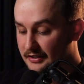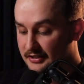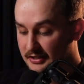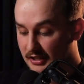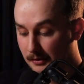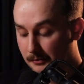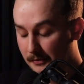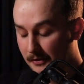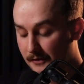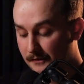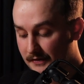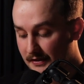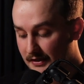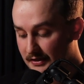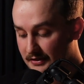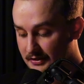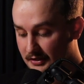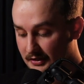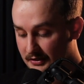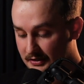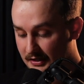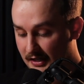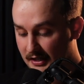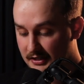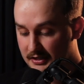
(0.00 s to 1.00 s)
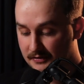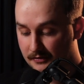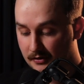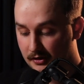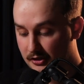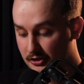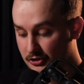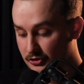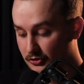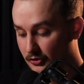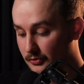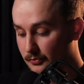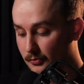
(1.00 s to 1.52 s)
some of these designs I've
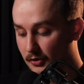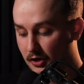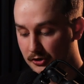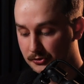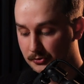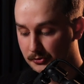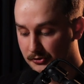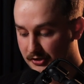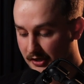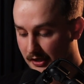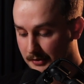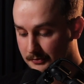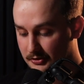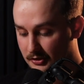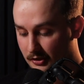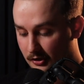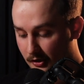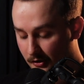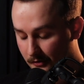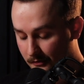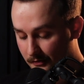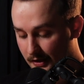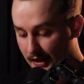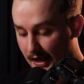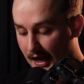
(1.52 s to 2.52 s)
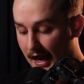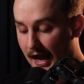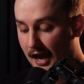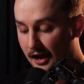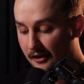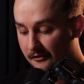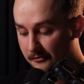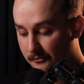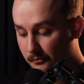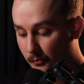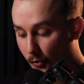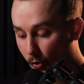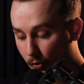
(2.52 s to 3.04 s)
already shown multiple times over that
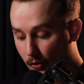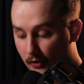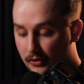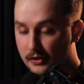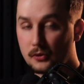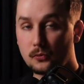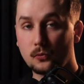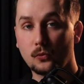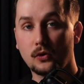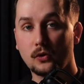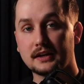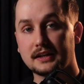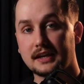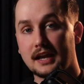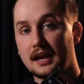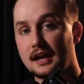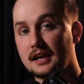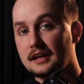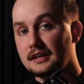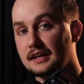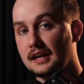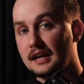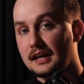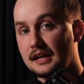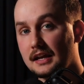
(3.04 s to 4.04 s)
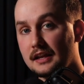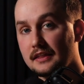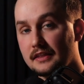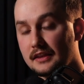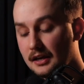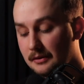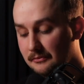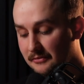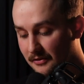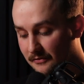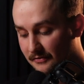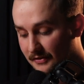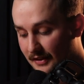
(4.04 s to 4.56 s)
have more than one KDA in
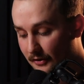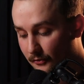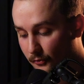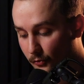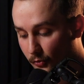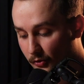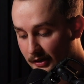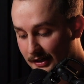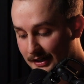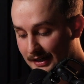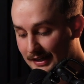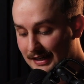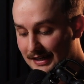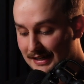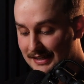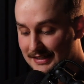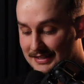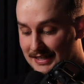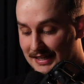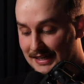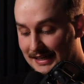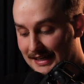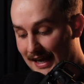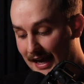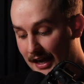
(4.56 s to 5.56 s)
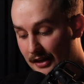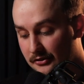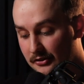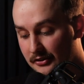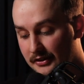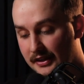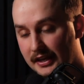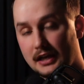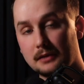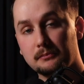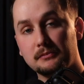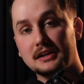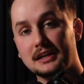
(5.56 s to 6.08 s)
them. If they work together,
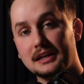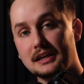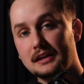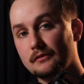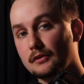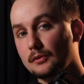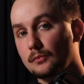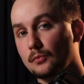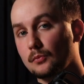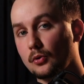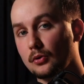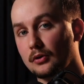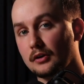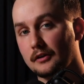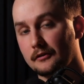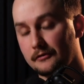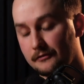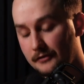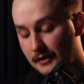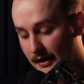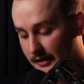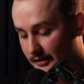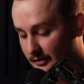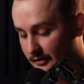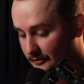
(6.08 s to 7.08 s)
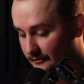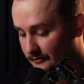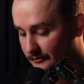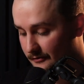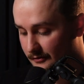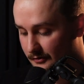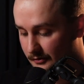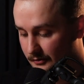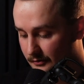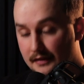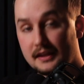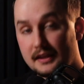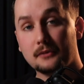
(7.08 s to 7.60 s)
they can be even more effective.
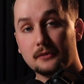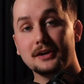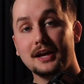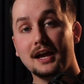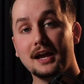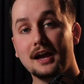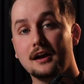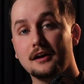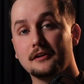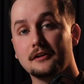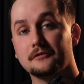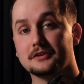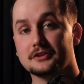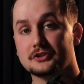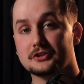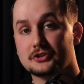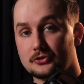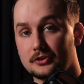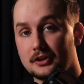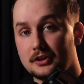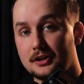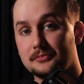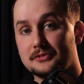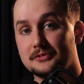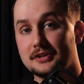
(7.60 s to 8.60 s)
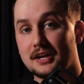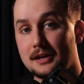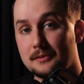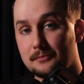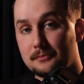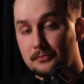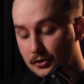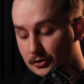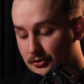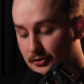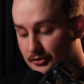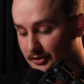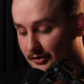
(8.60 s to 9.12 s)
And then we have script and
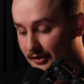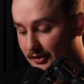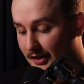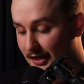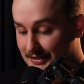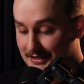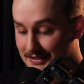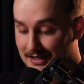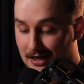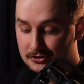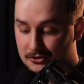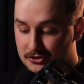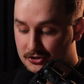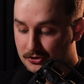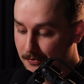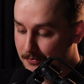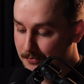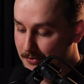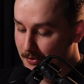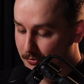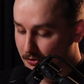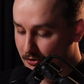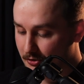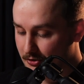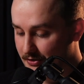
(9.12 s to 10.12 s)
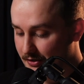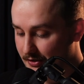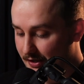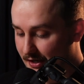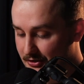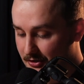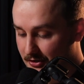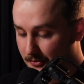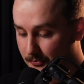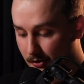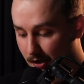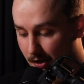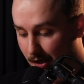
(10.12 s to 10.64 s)
personalize. Now, script and
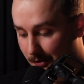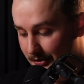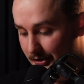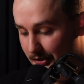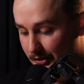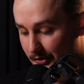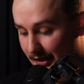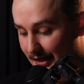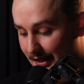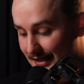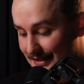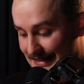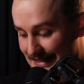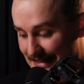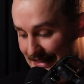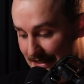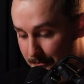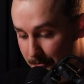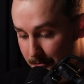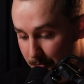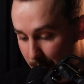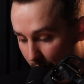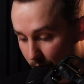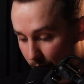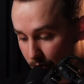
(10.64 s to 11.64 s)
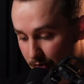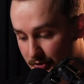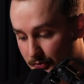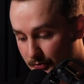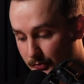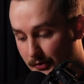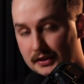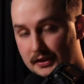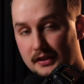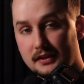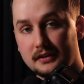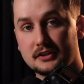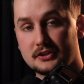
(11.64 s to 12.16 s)
personalize are probably utilized the most
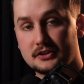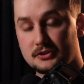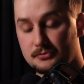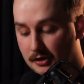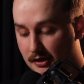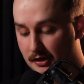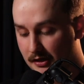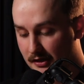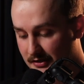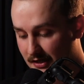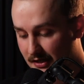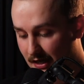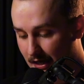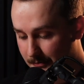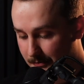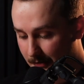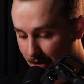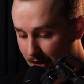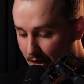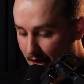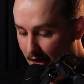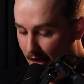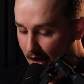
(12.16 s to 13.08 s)
within this product type.